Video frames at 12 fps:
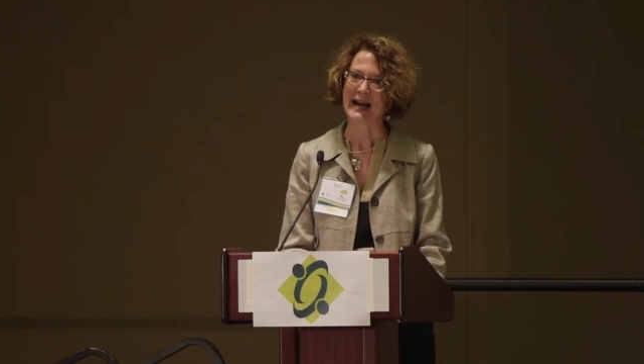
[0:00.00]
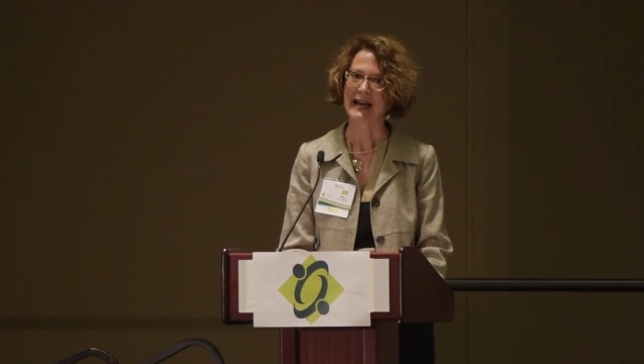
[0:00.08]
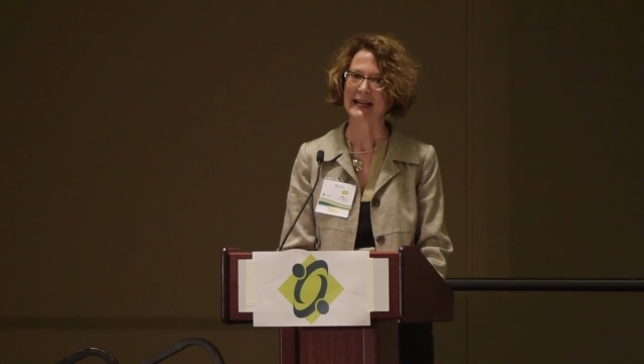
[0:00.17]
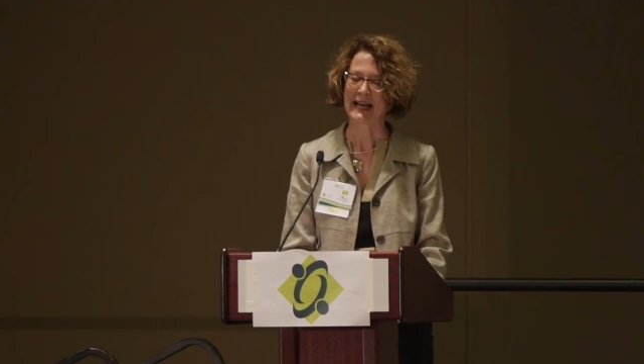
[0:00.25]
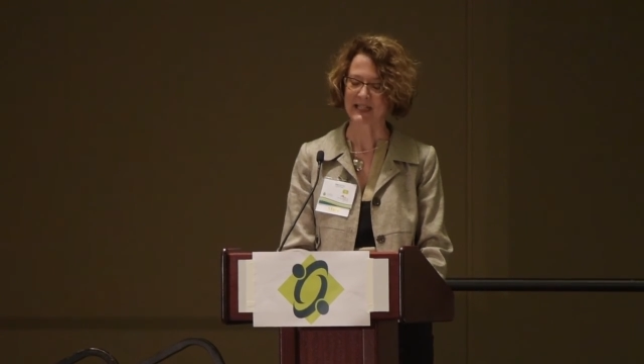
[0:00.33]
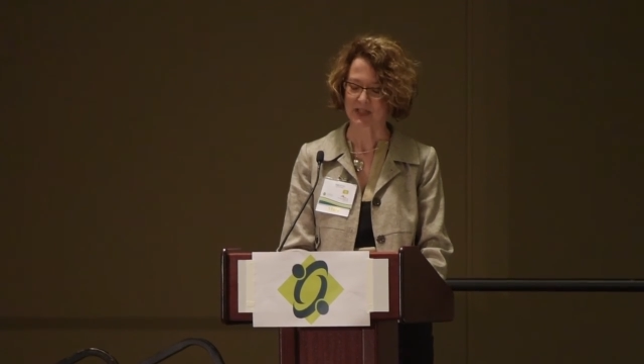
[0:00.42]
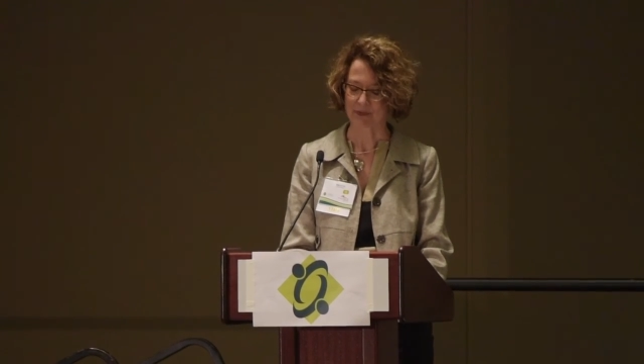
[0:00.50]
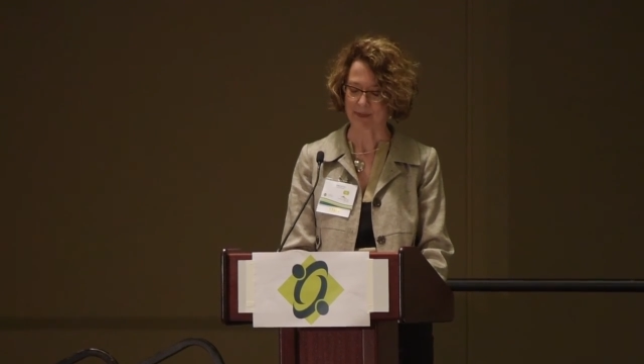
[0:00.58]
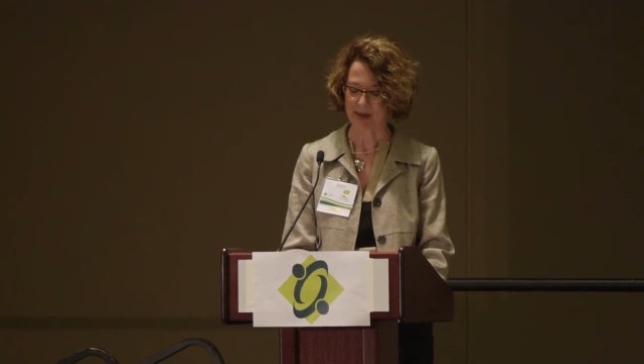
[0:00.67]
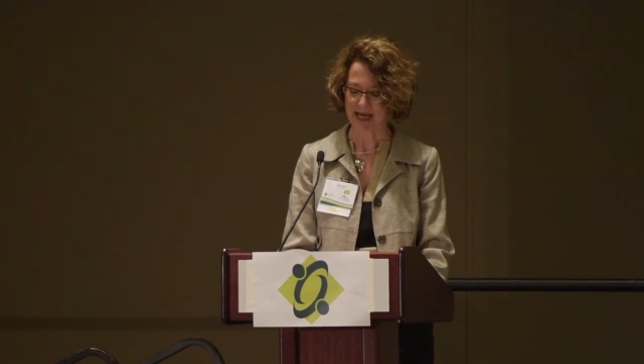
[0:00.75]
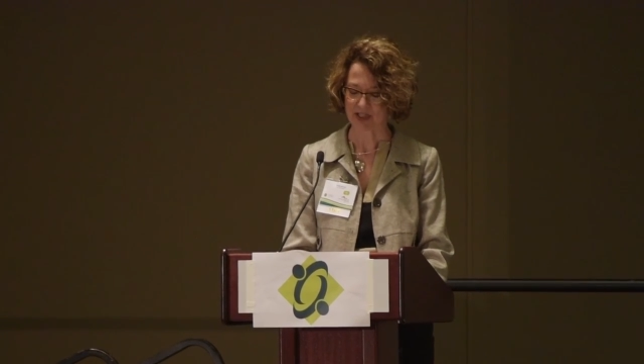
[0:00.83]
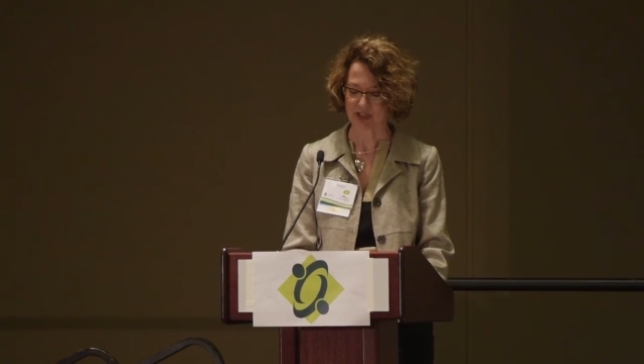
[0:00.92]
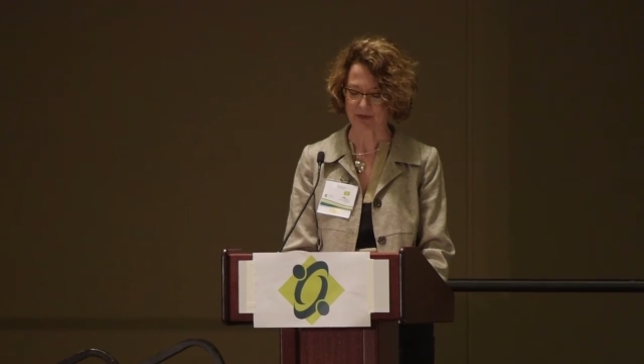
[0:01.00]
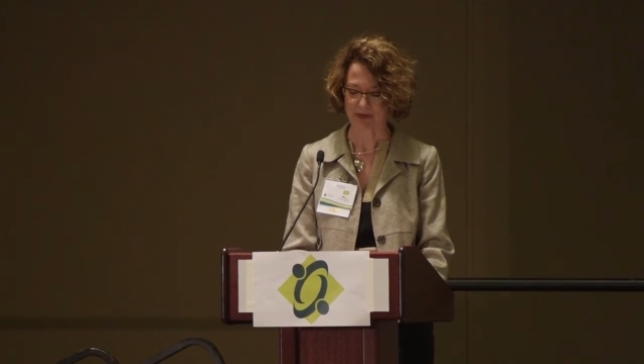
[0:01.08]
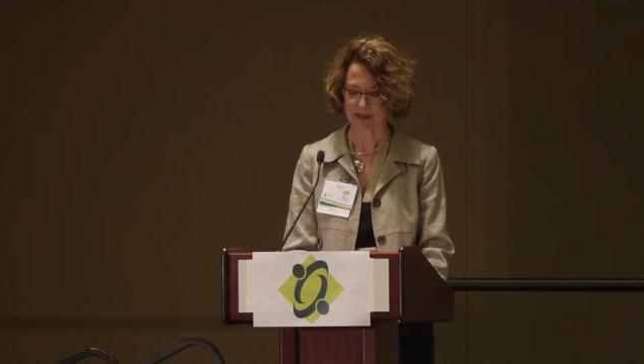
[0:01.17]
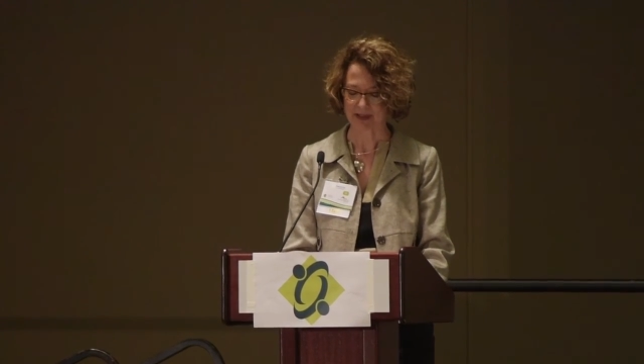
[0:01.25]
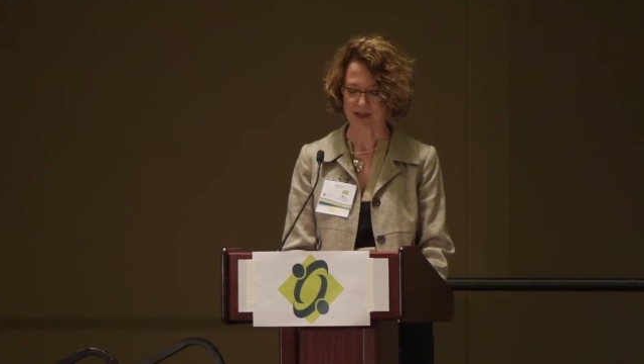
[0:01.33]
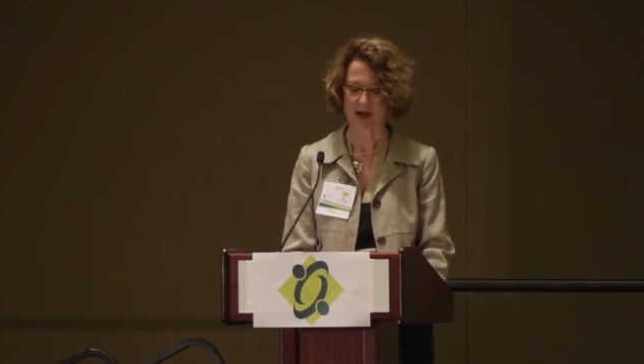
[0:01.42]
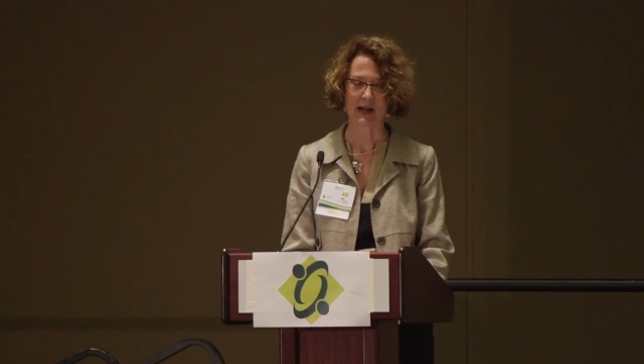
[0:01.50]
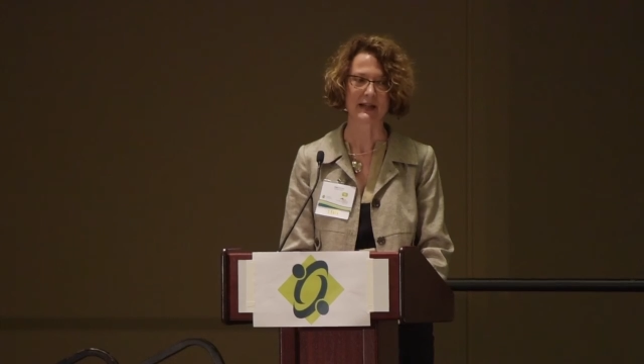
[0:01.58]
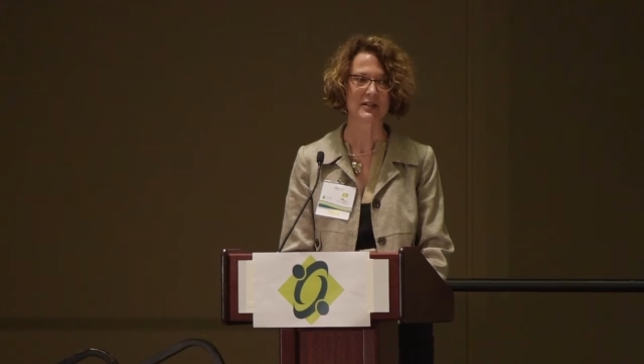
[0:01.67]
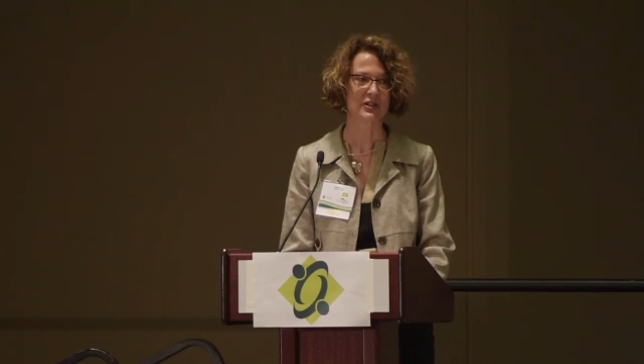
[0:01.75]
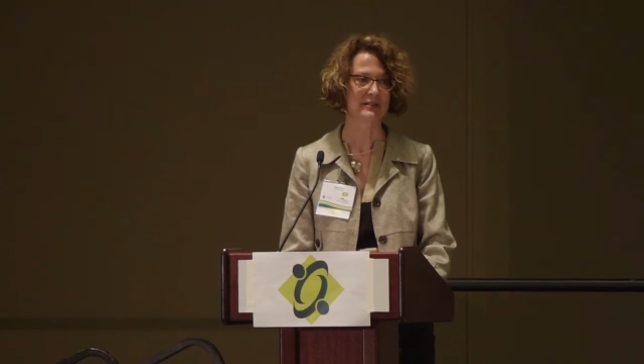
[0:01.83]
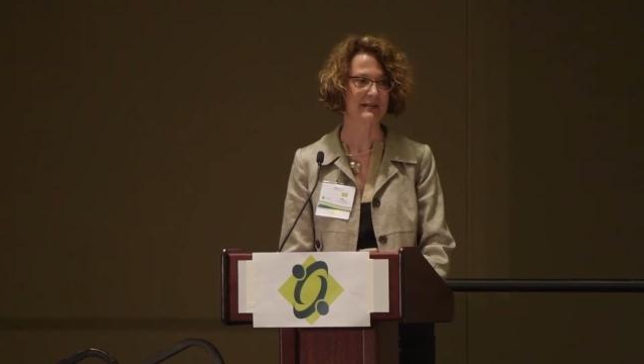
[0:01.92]
I'd like to remind you that the
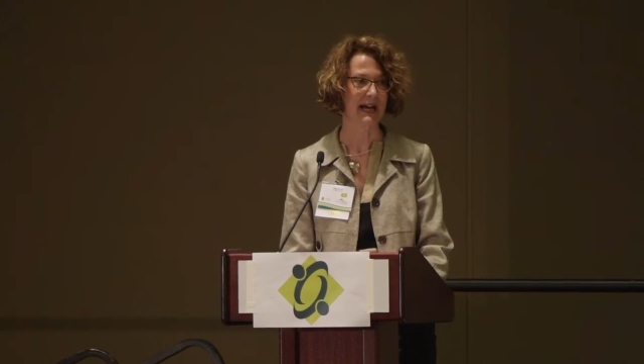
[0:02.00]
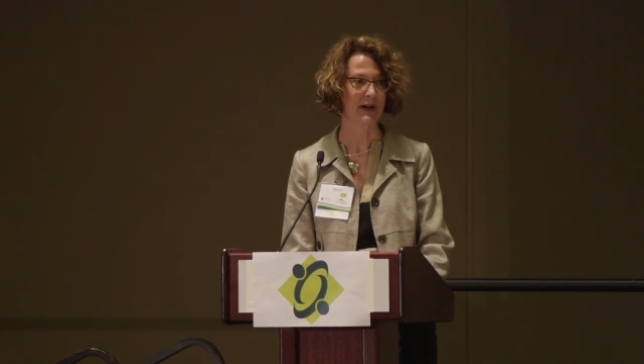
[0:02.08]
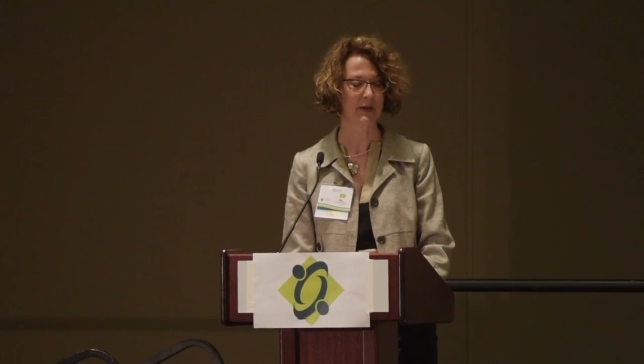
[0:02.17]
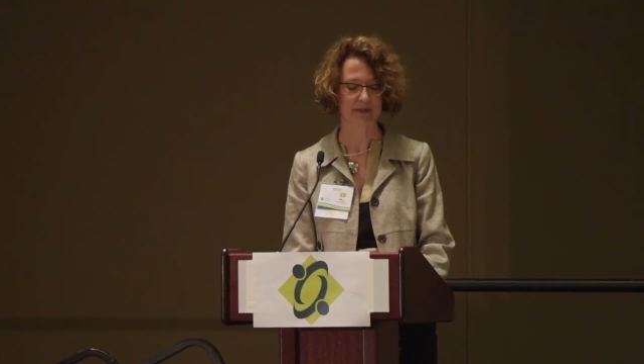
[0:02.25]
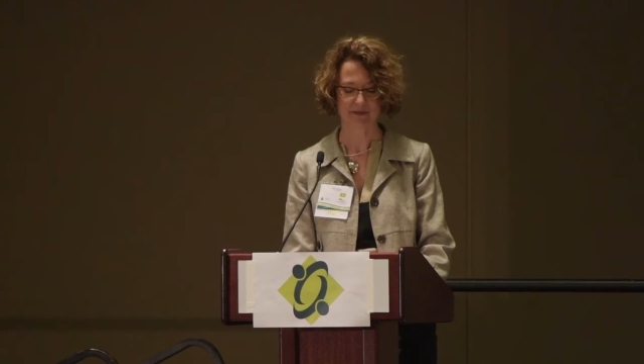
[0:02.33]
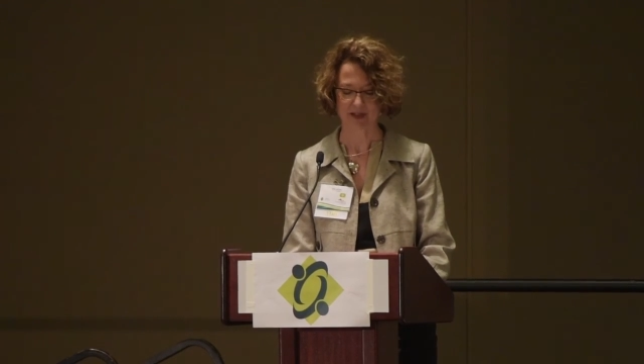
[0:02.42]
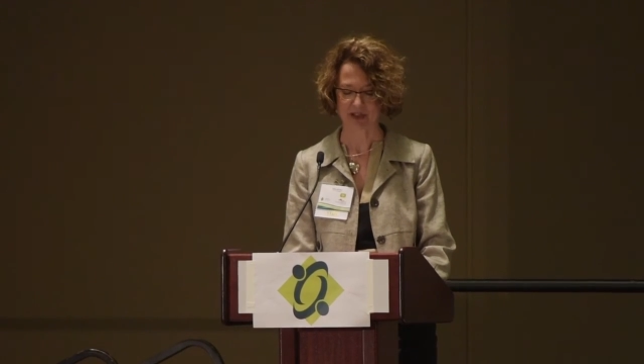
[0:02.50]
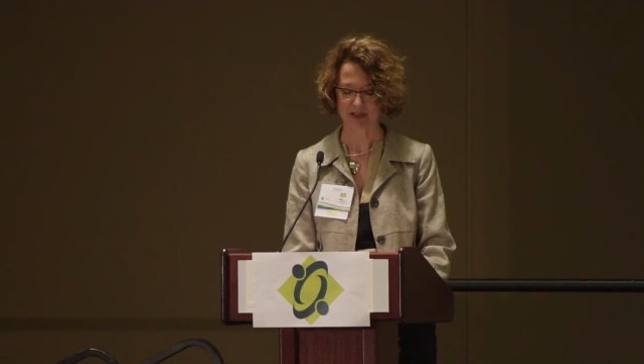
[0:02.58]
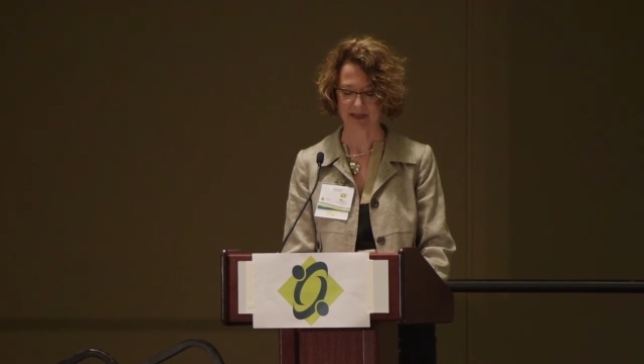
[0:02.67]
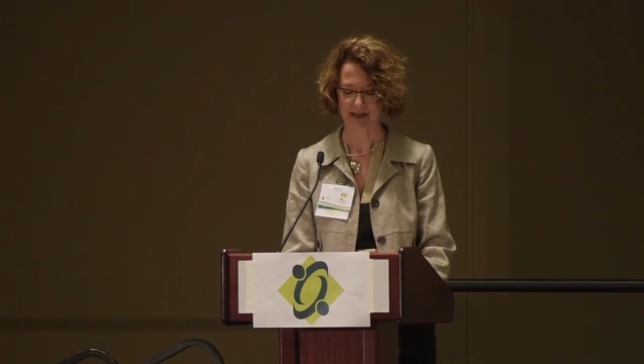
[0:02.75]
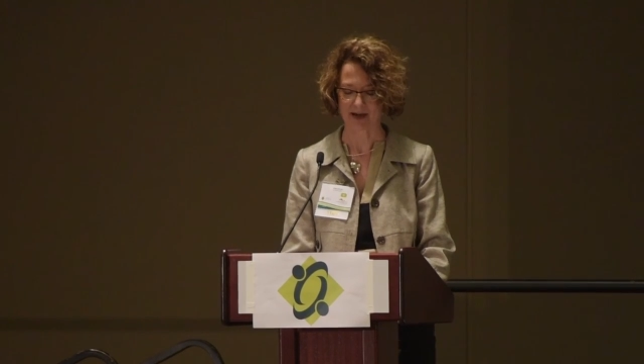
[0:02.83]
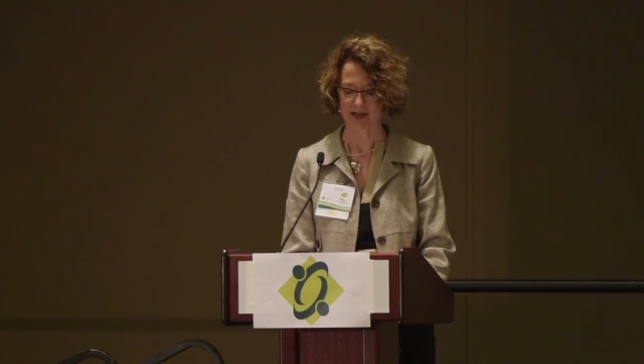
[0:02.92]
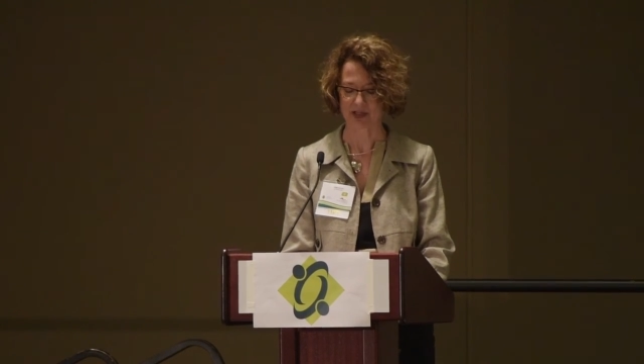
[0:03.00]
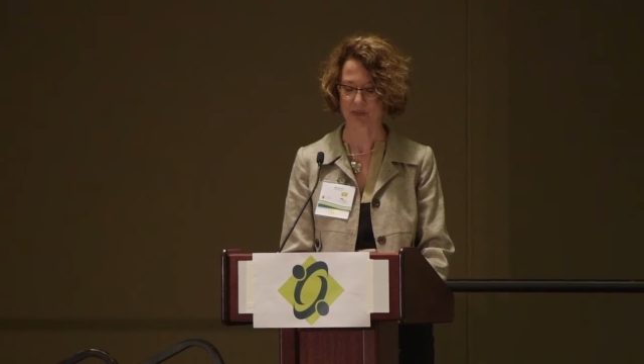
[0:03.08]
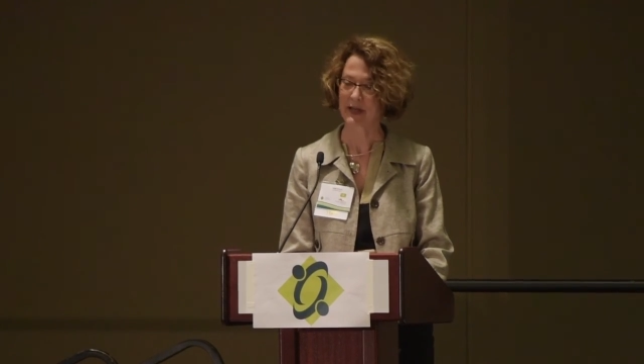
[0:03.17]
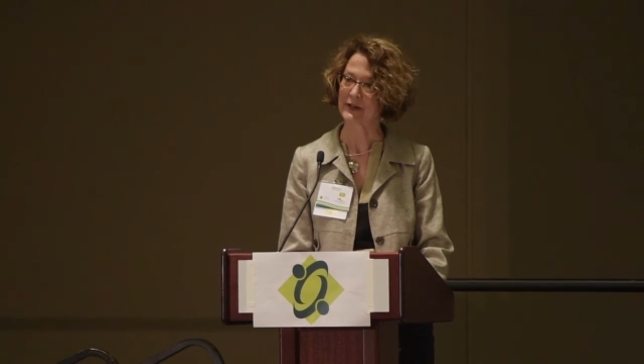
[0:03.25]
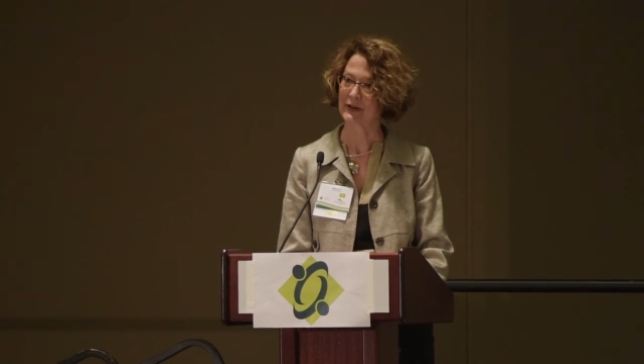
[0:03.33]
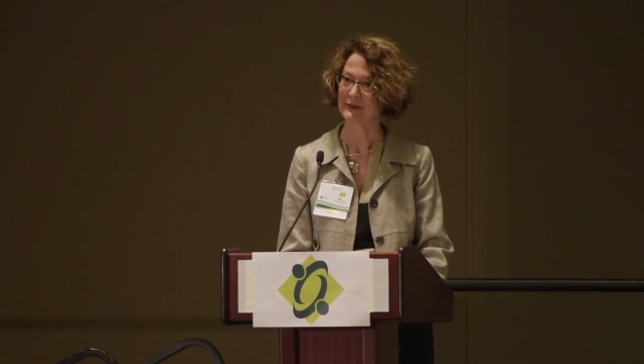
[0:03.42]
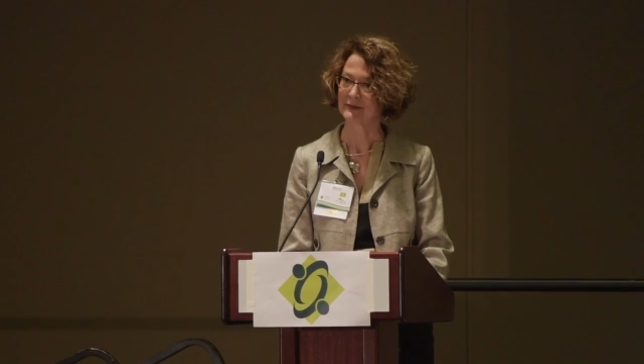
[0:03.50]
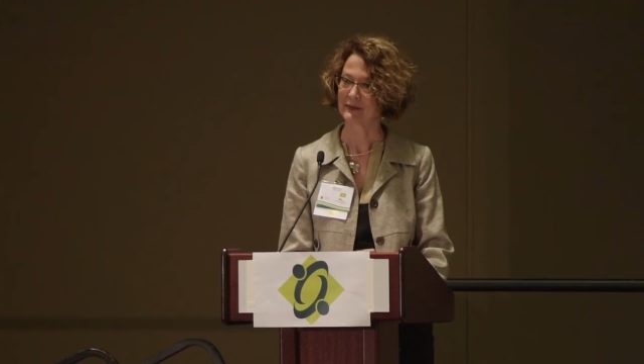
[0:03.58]
college is now officially on Twitter.